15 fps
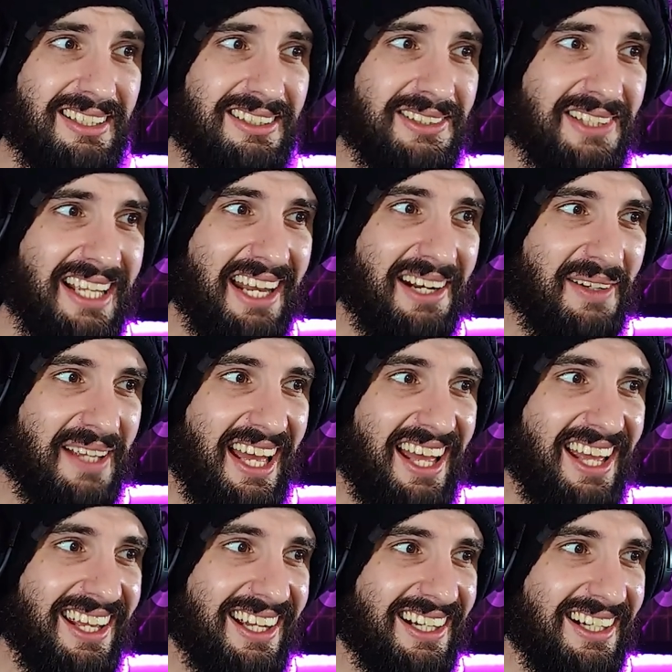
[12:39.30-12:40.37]
your cat
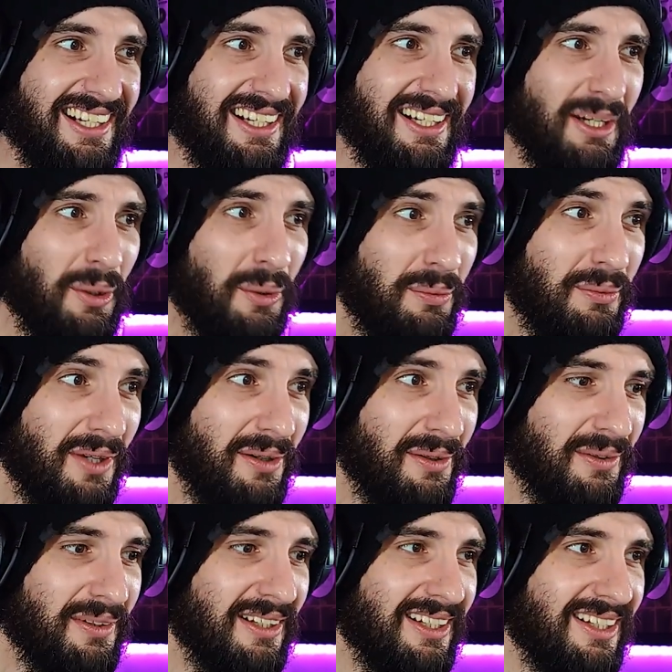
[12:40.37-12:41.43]
okay? Oh
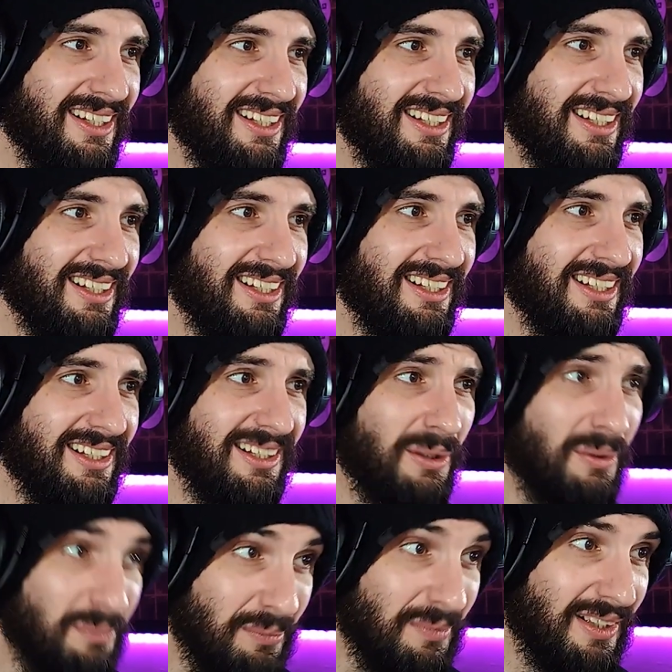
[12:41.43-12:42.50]
no.
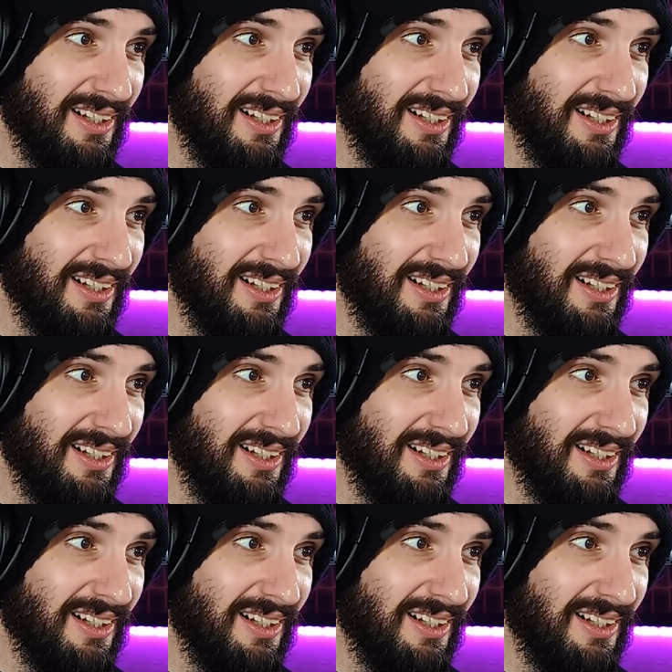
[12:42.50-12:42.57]
Oh.